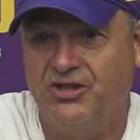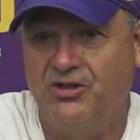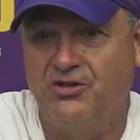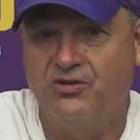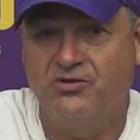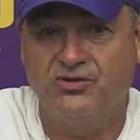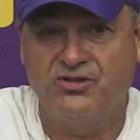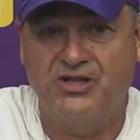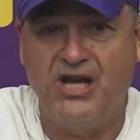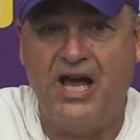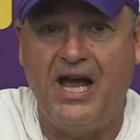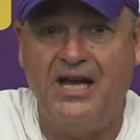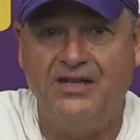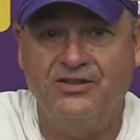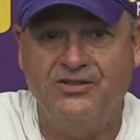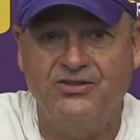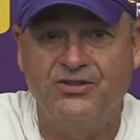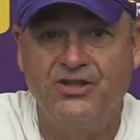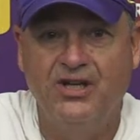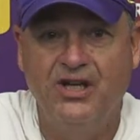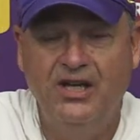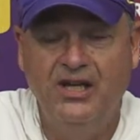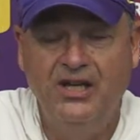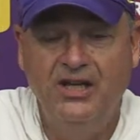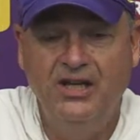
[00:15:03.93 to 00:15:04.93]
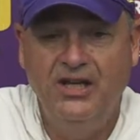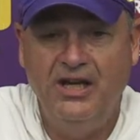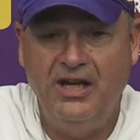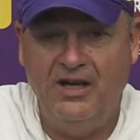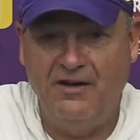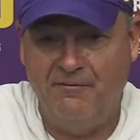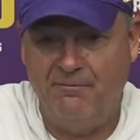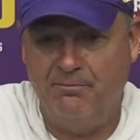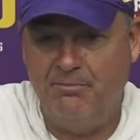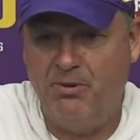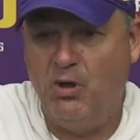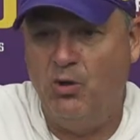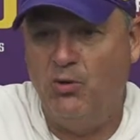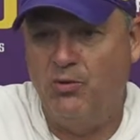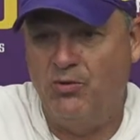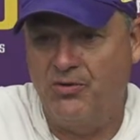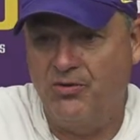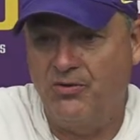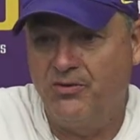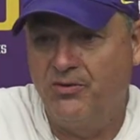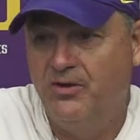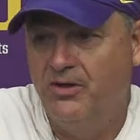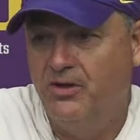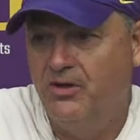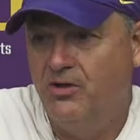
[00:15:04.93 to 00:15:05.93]
Those guys have both
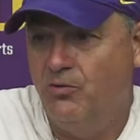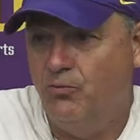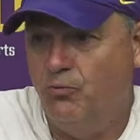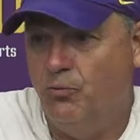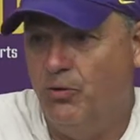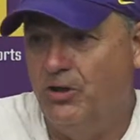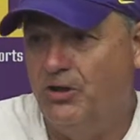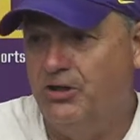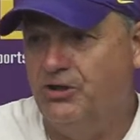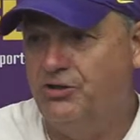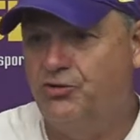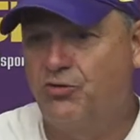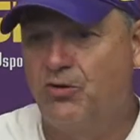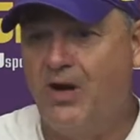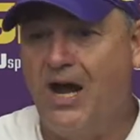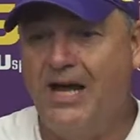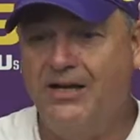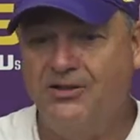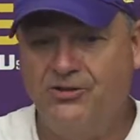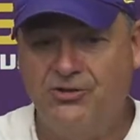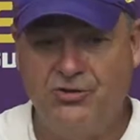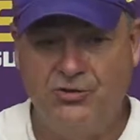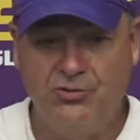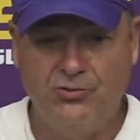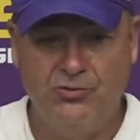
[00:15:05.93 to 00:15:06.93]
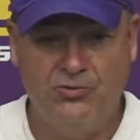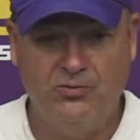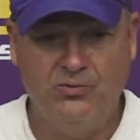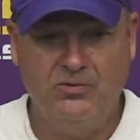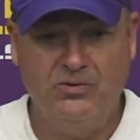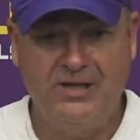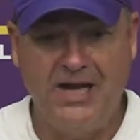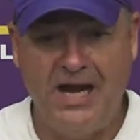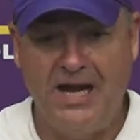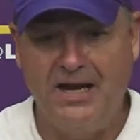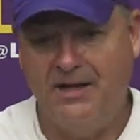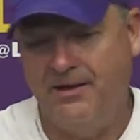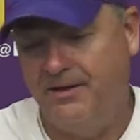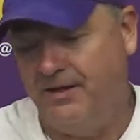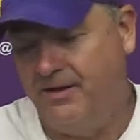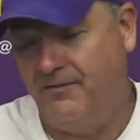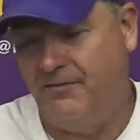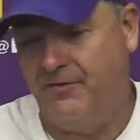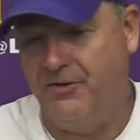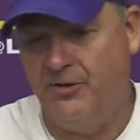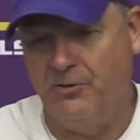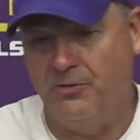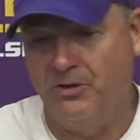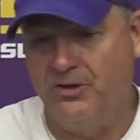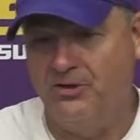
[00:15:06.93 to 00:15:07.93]
really tried to kind of if
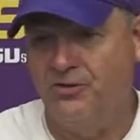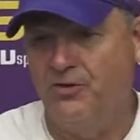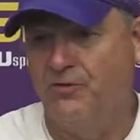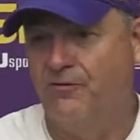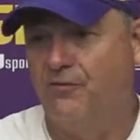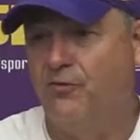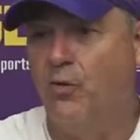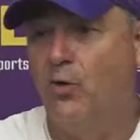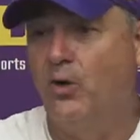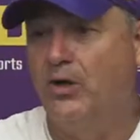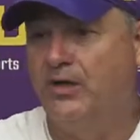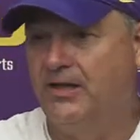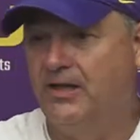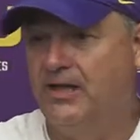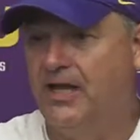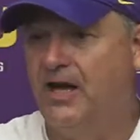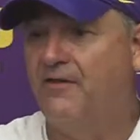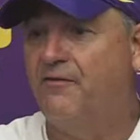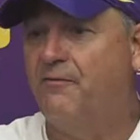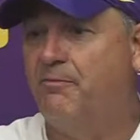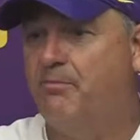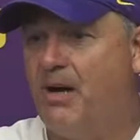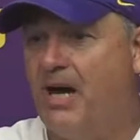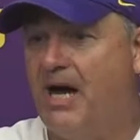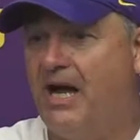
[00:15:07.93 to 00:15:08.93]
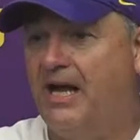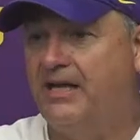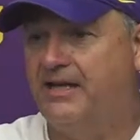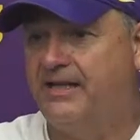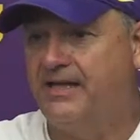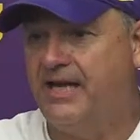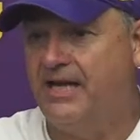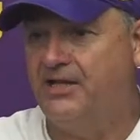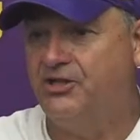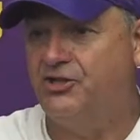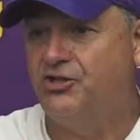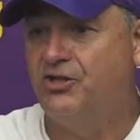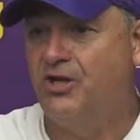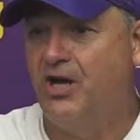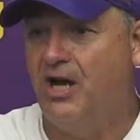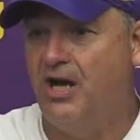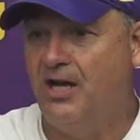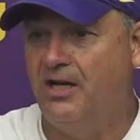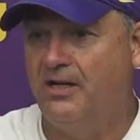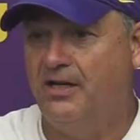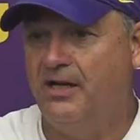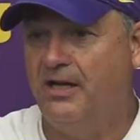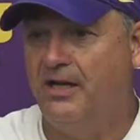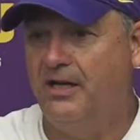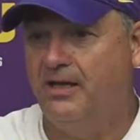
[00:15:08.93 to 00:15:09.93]
there is a void left by
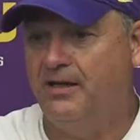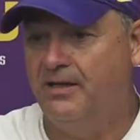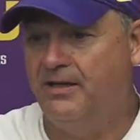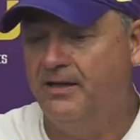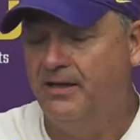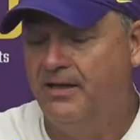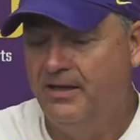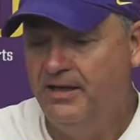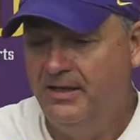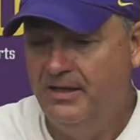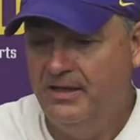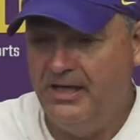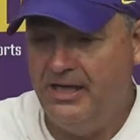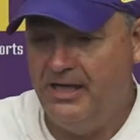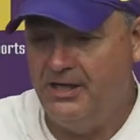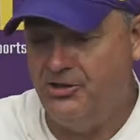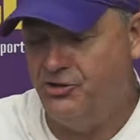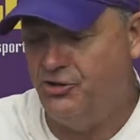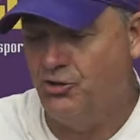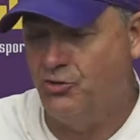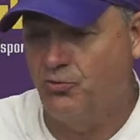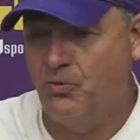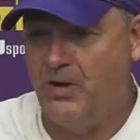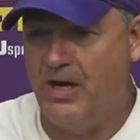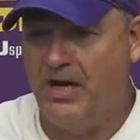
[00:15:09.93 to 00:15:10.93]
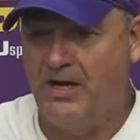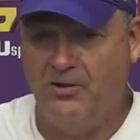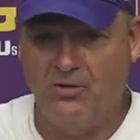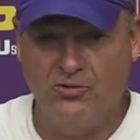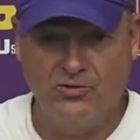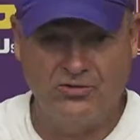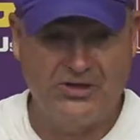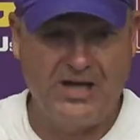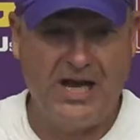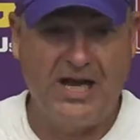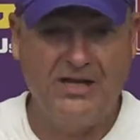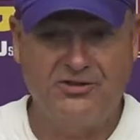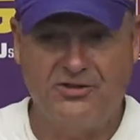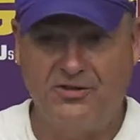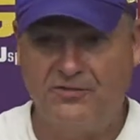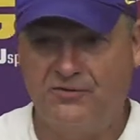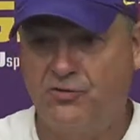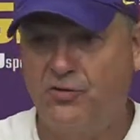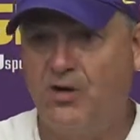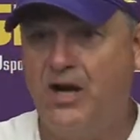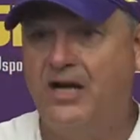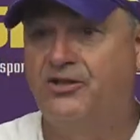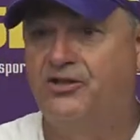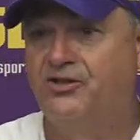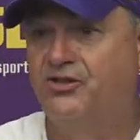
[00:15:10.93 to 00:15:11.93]
Kayshon and and Jaray, those guys have
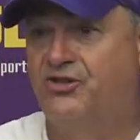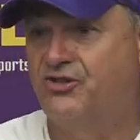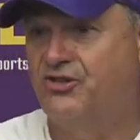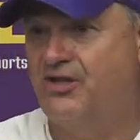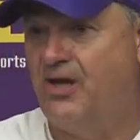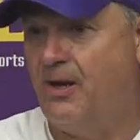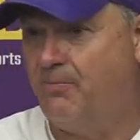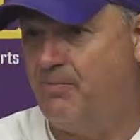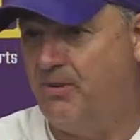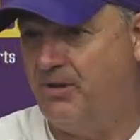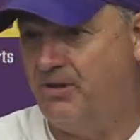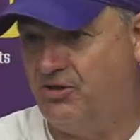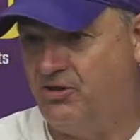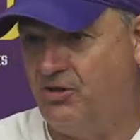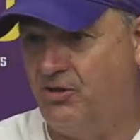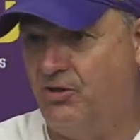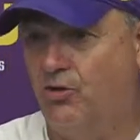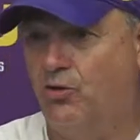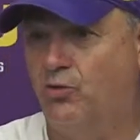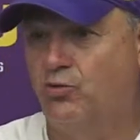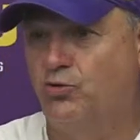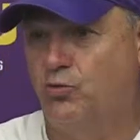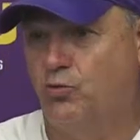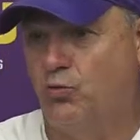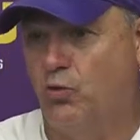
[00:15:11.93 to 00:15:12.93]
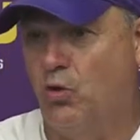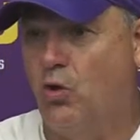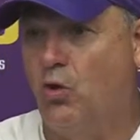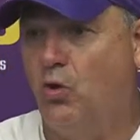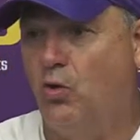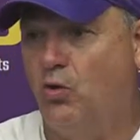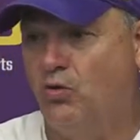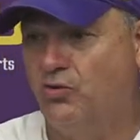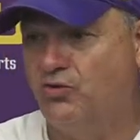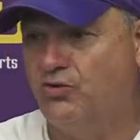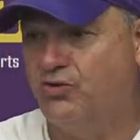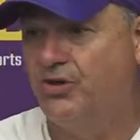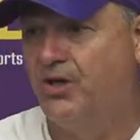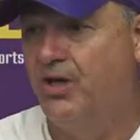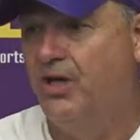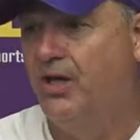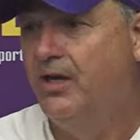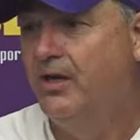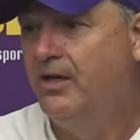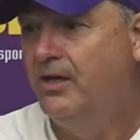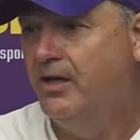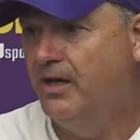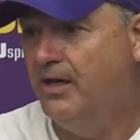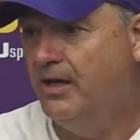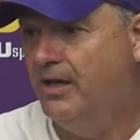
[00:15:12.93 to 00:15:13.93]
tried to step into those roles
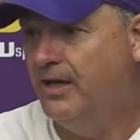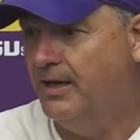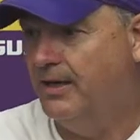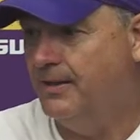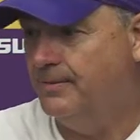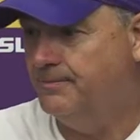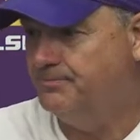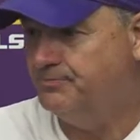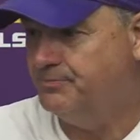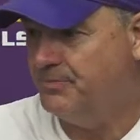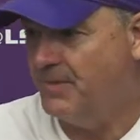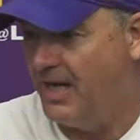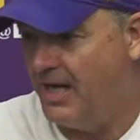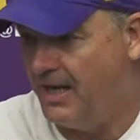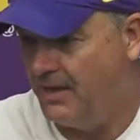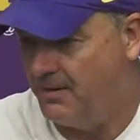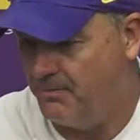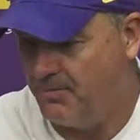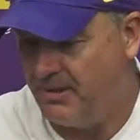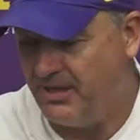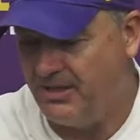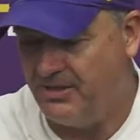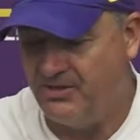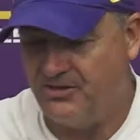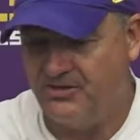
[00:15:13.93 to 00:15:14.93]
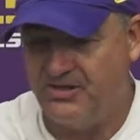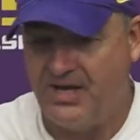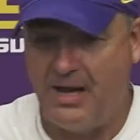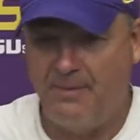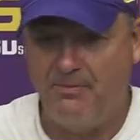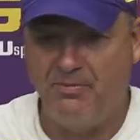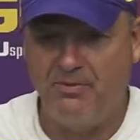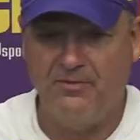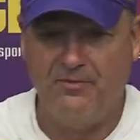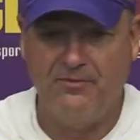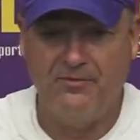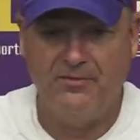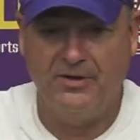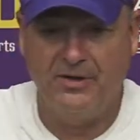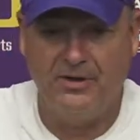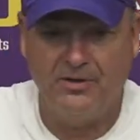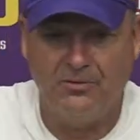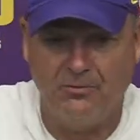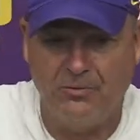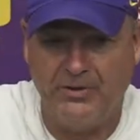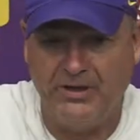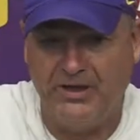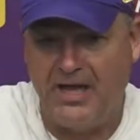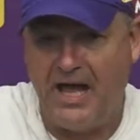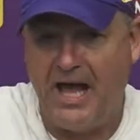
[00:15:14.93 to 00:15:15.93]
um, and be the type of uh,
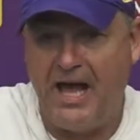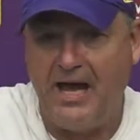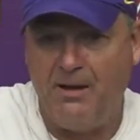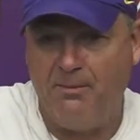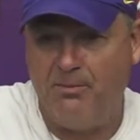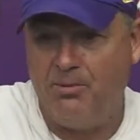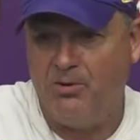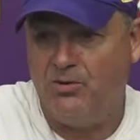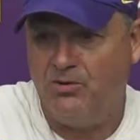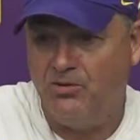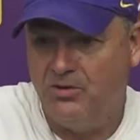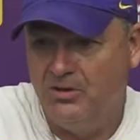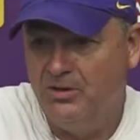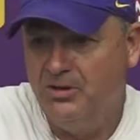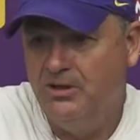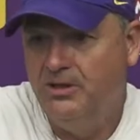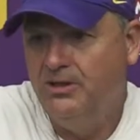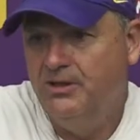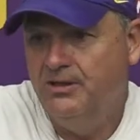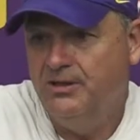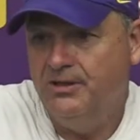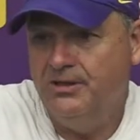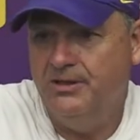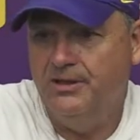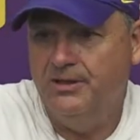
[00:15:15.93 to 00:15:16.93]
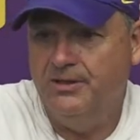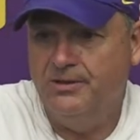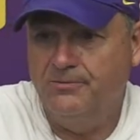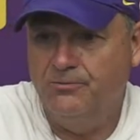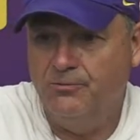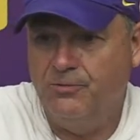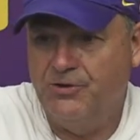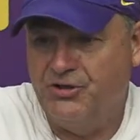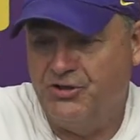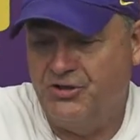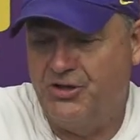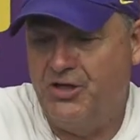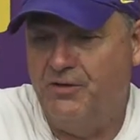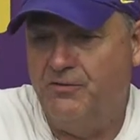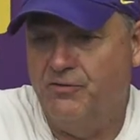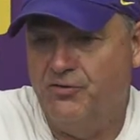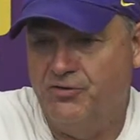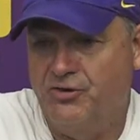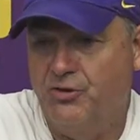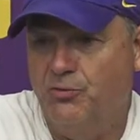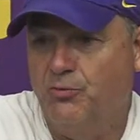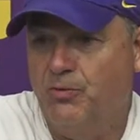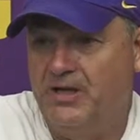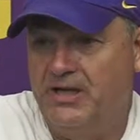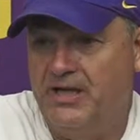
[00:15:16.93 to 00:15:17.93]
reliable uh, receivers
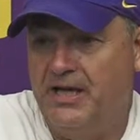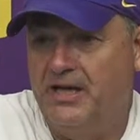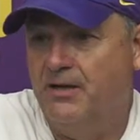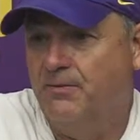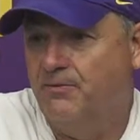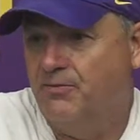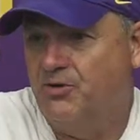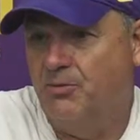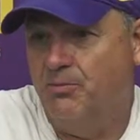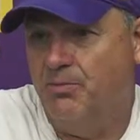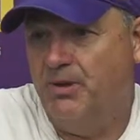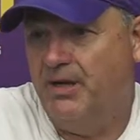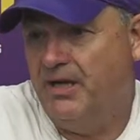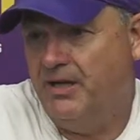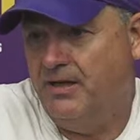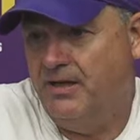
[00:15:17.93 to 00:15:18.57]
that we need them to be.